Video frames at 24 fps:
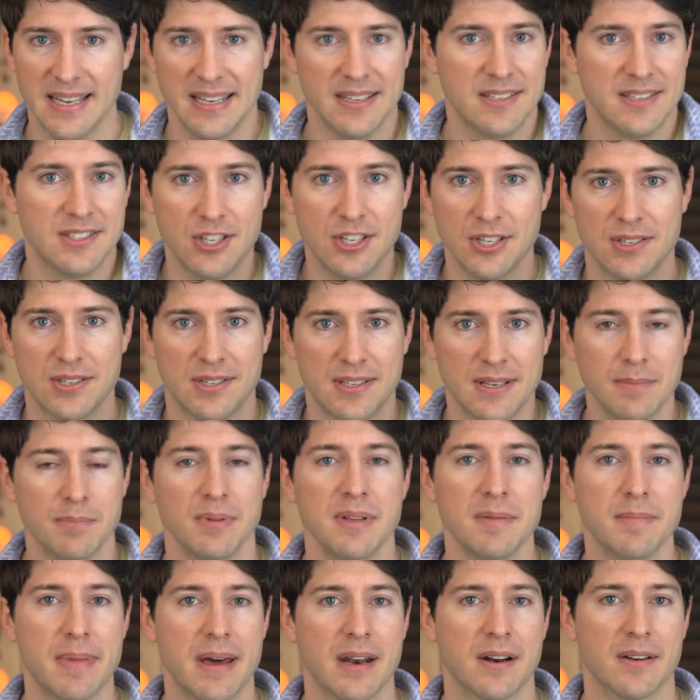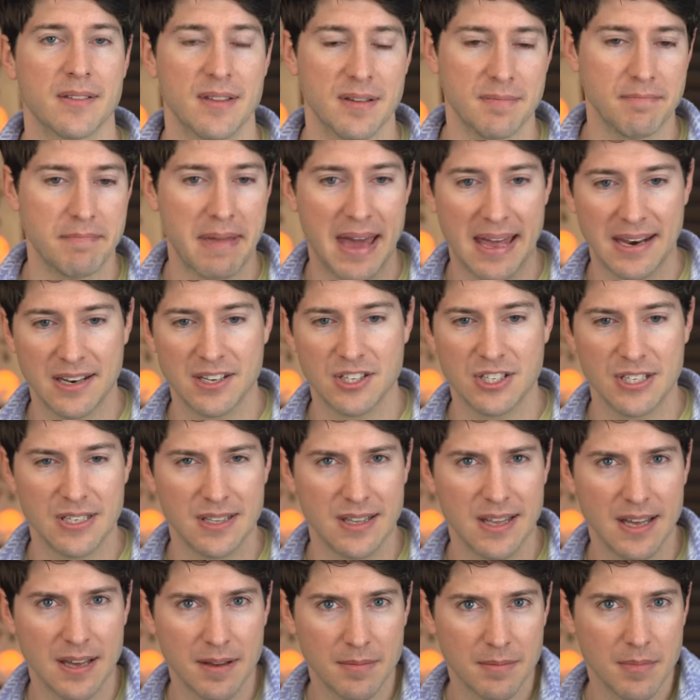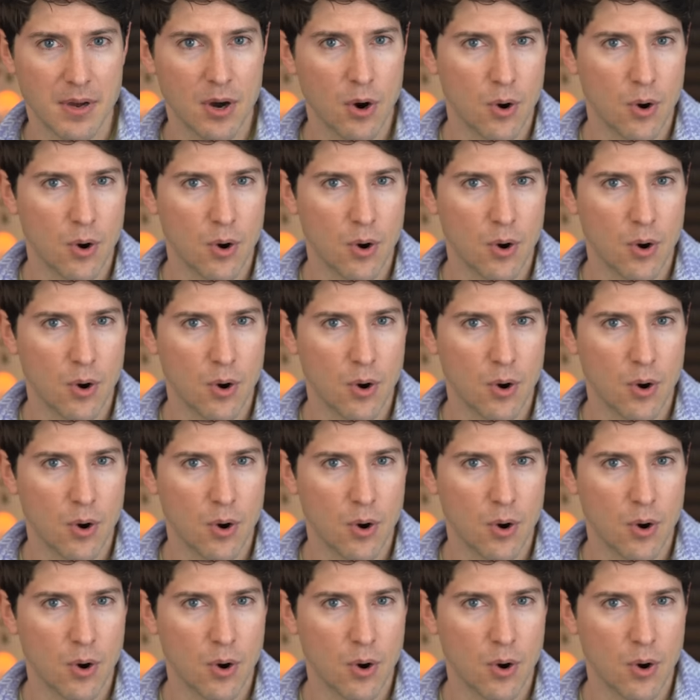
is just simply better than managing them